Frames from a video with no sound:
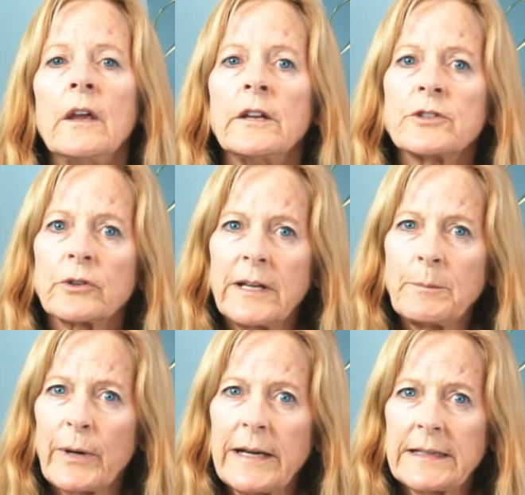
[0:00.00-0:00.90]
During
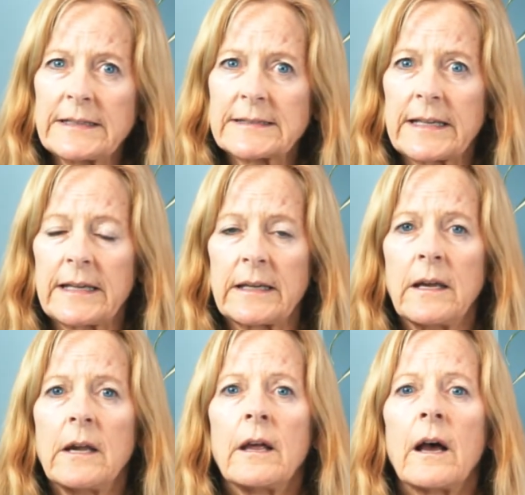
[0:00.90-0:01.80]
pregnancy,
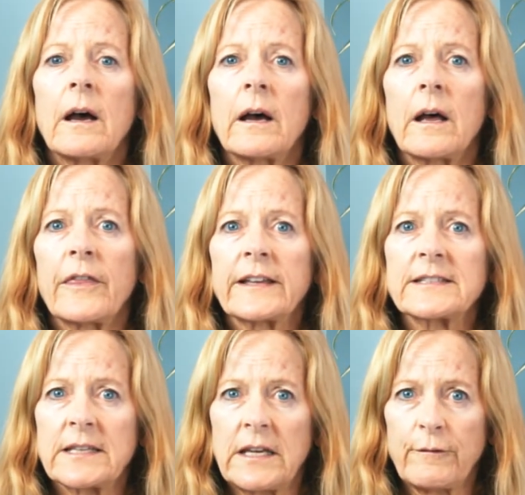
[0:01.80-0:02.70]
uh, the
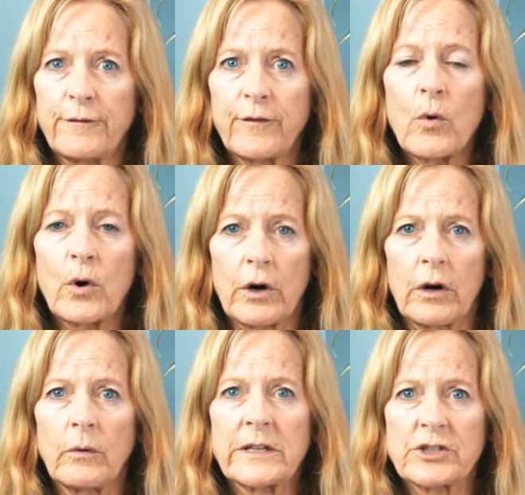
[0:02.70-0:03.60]

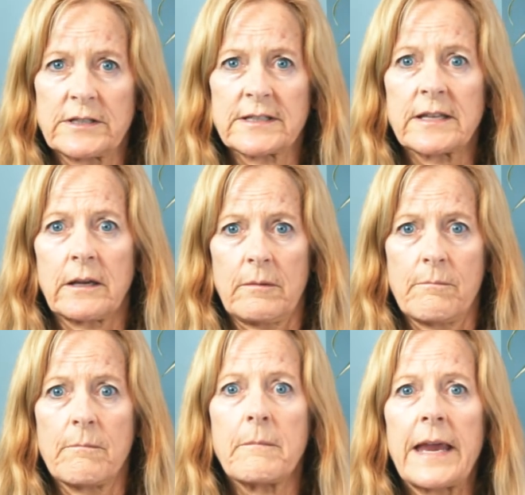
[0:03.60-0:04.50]
T4, which is
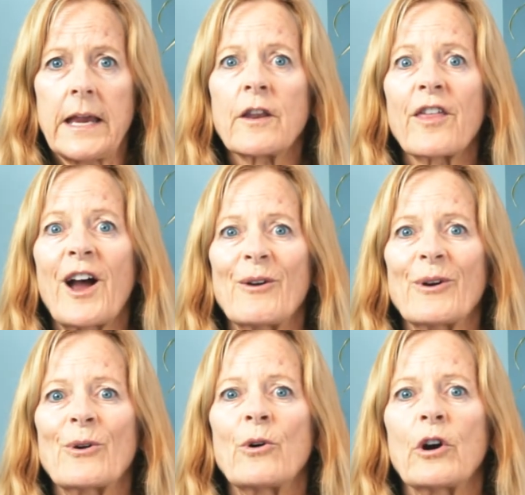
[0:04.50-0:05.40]
the main
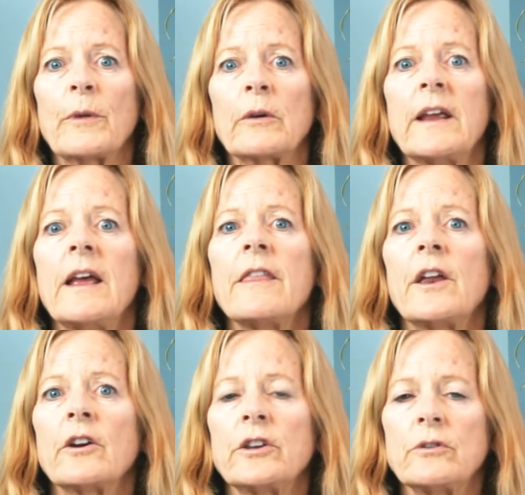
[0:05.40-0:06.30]
thyroid hormone,
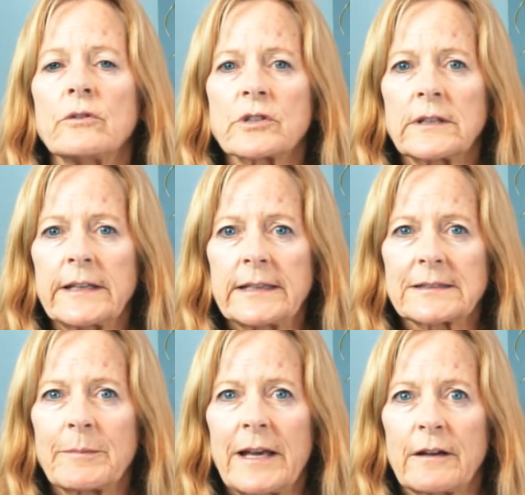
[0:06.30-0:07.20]
there usually is
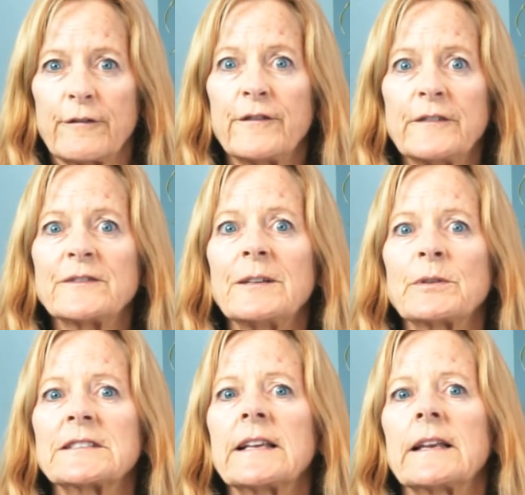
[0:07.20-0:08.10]
about a
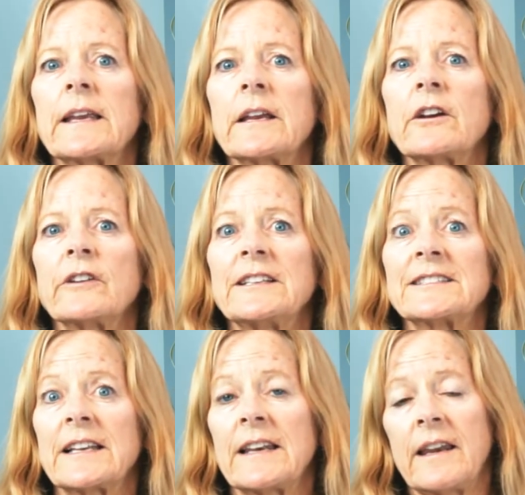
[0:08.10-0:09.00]
50% increase
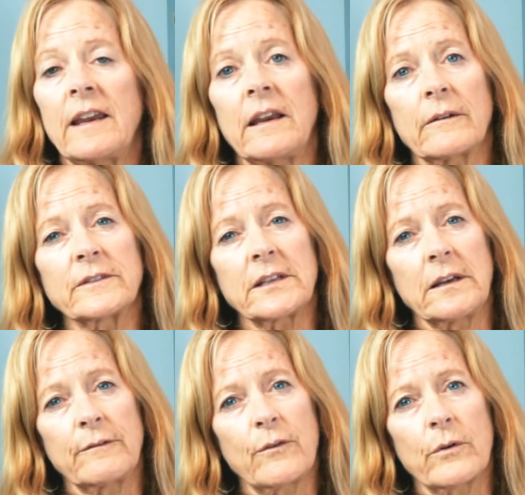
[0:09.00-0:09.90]
in need of
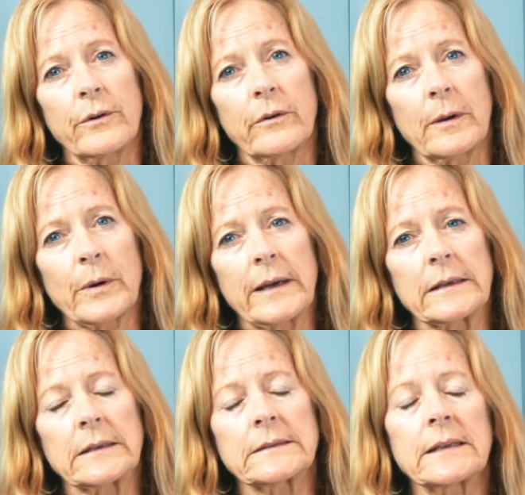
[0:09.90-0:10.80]
T4 during
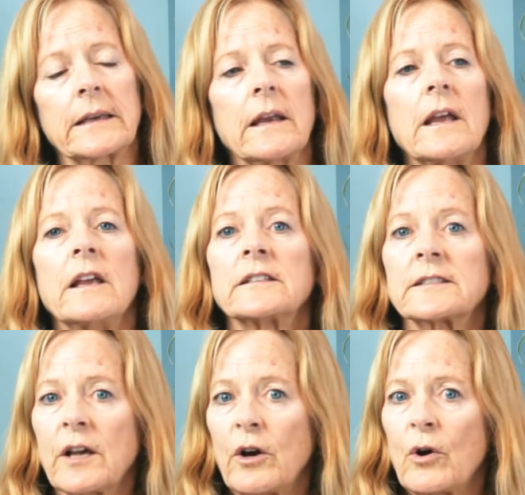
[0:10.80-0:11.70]
pregnancy.
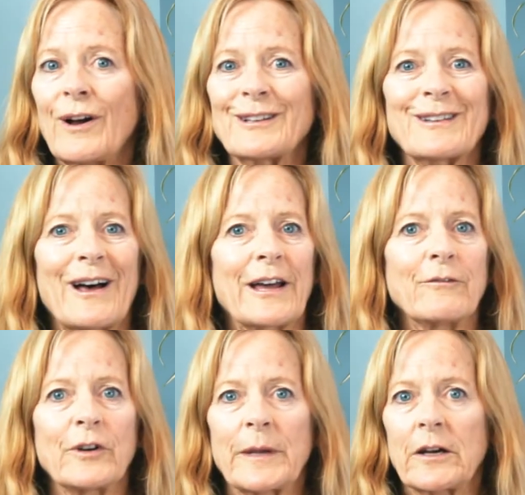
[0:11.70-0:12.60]
So, a lot of
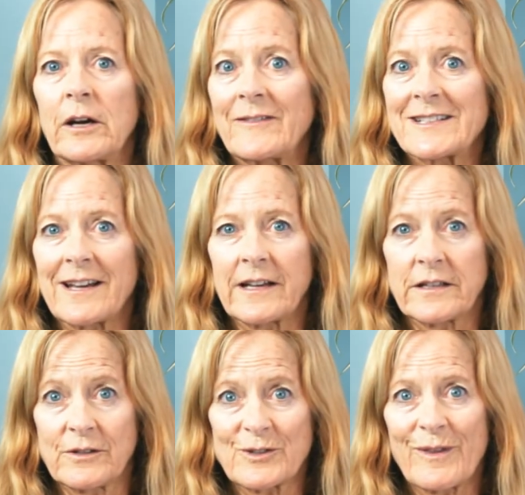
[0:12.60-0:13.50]
women aren't even
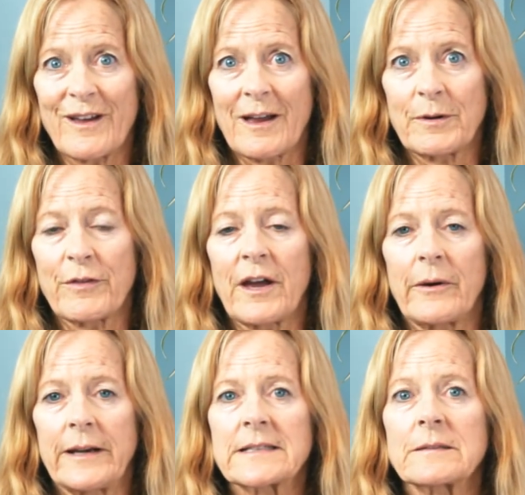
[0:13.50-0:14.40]
diagnosed with
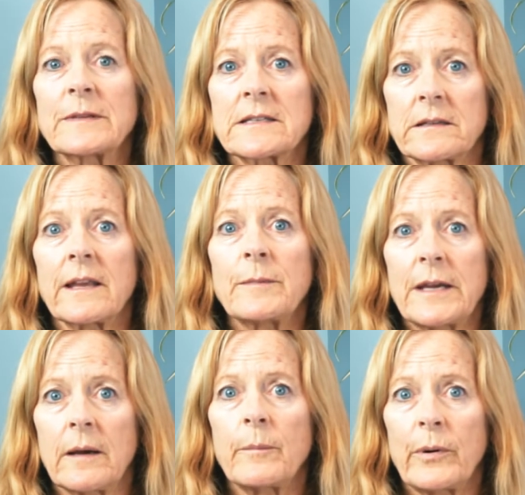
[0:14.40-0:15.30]
hypothyroidism until they
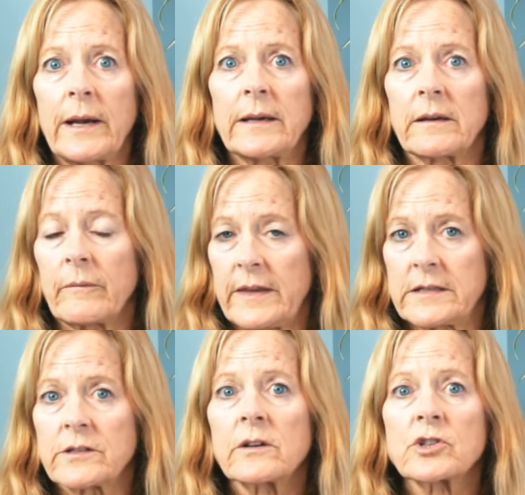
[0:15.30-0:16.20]
become pregnant, when they
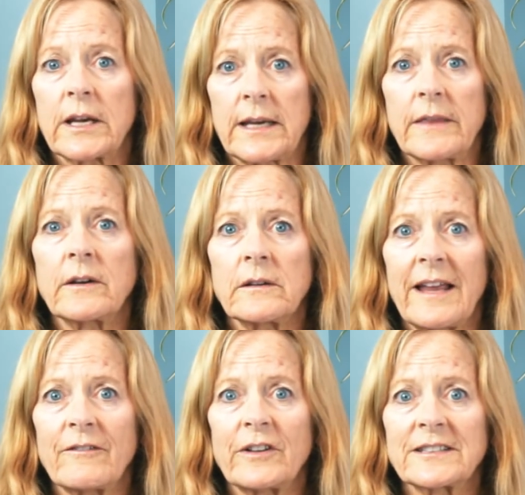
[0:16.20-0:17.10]
start checking their
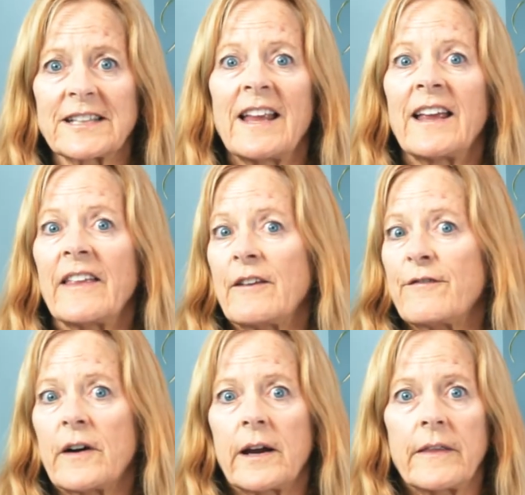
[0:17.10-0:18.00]
levels and they
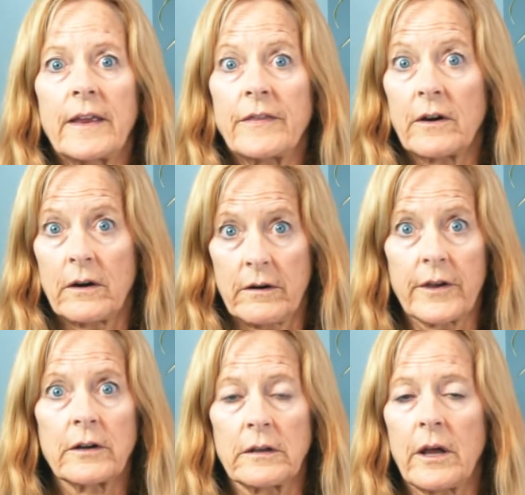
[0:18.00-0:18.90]
find that they're,
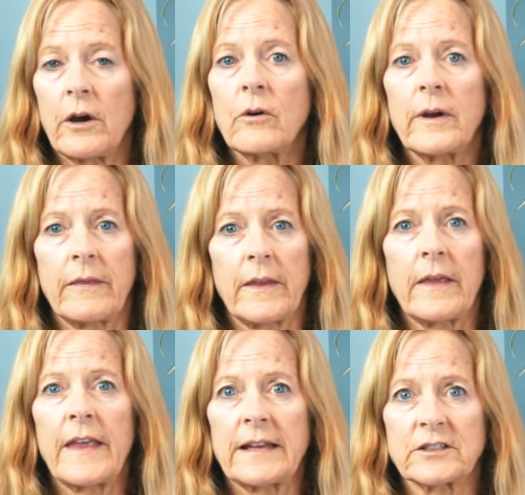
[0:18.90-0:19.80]
they're low, and
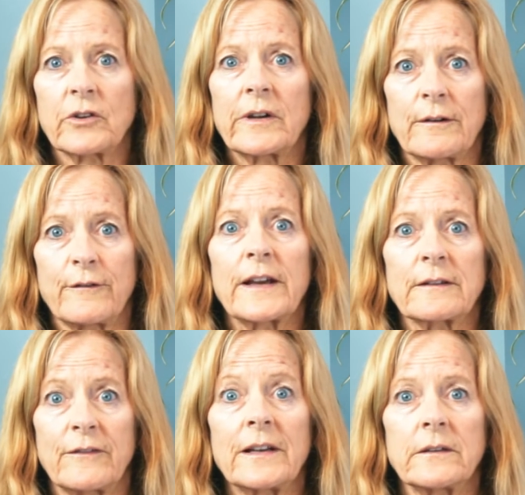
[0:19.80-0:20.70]
then that's going to
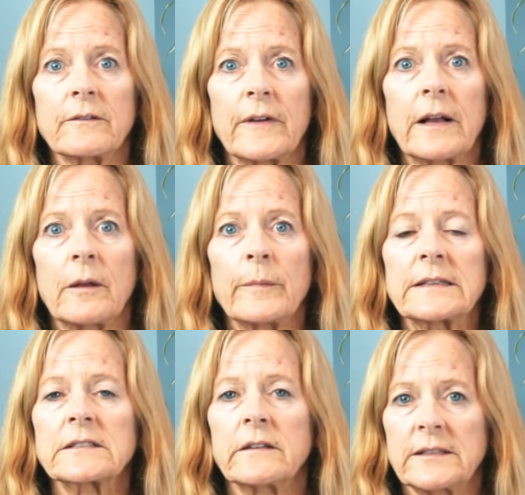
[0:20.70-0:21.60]
affect fetal
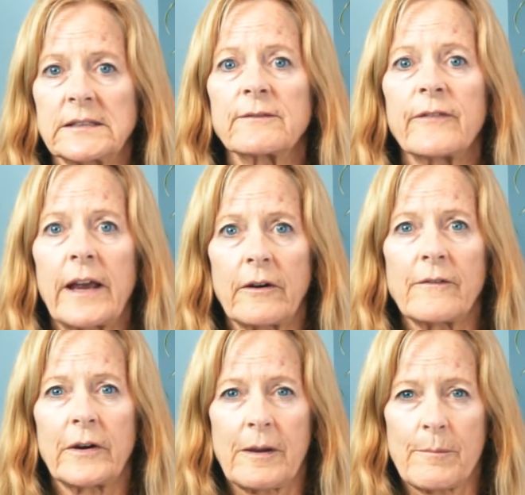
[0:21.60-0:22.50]
development. So, this is very,
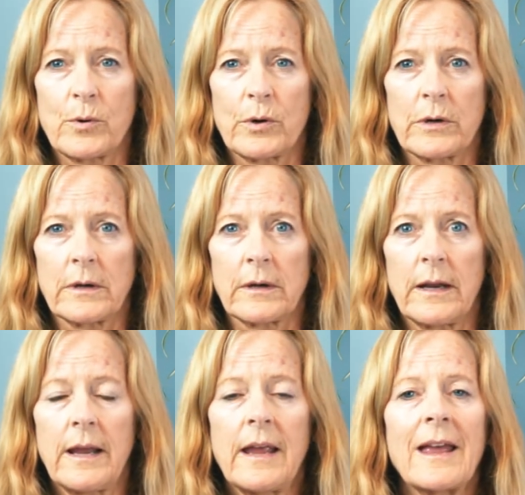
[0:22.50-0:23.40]
very important.
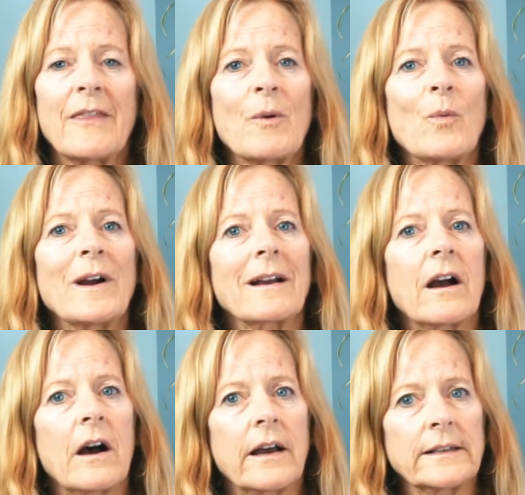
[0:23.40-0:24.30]
And then what
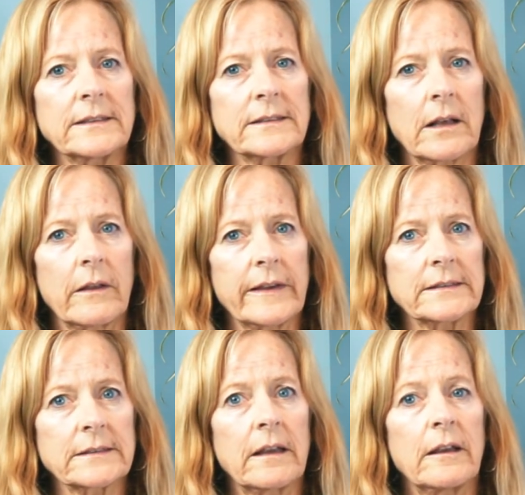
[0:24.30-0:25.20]
causes all
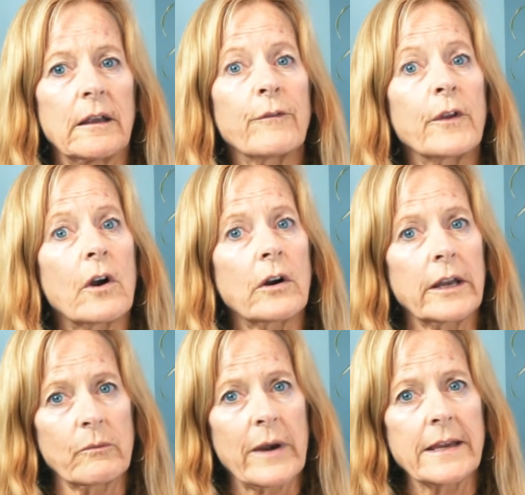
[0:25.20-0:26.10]
these, if there are
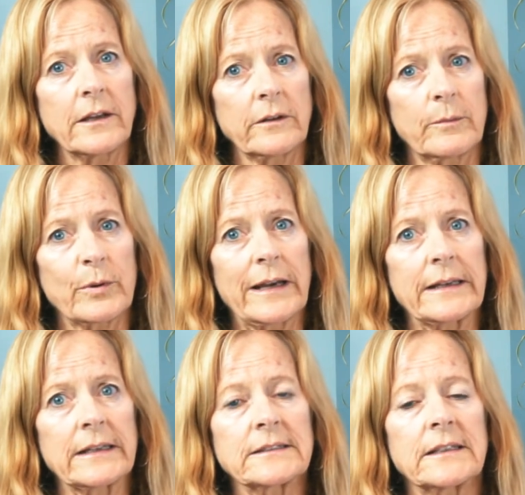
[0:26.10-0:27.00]
irregular
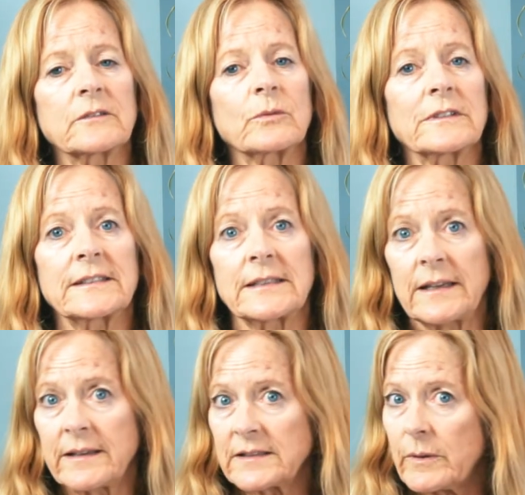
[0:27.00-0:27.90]
pregnancies, we'll
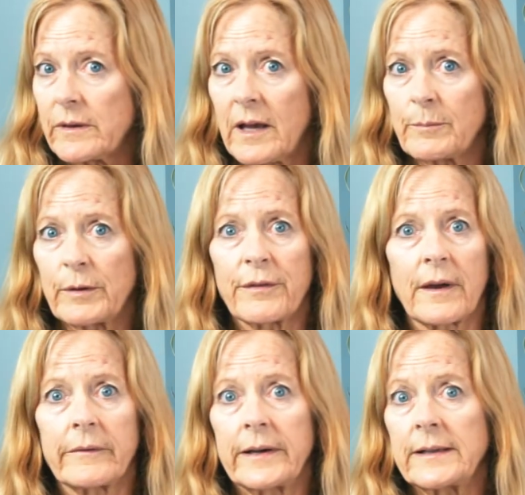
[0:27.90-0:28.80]
see this with
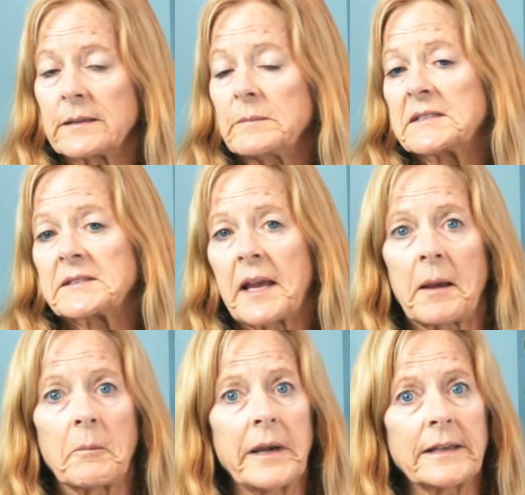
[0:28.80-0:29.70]
hypothyroidism,
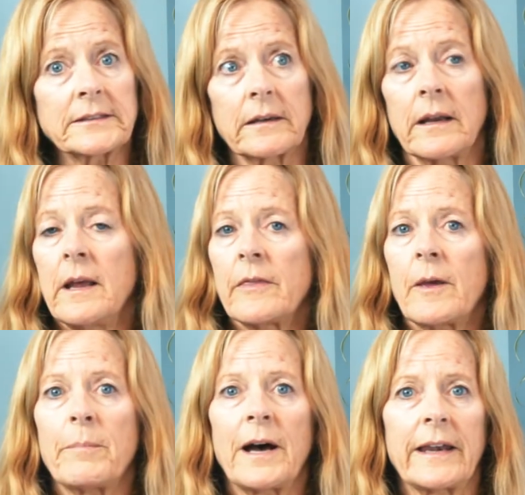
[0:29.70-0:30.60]
same reason. The
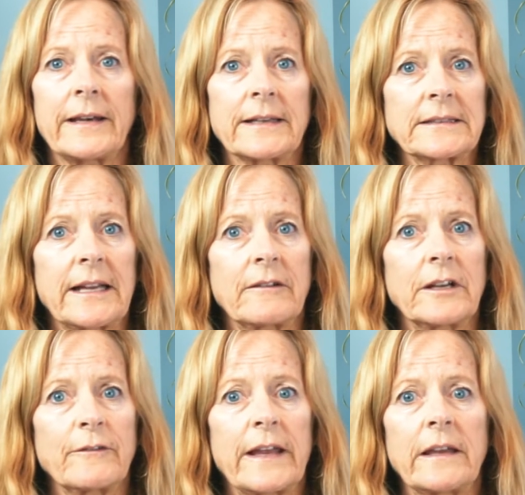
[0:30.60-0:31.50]
body doesn't have
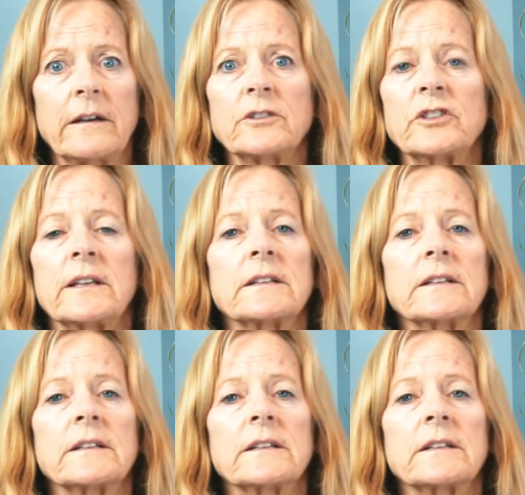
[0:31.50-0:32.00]
enough energy.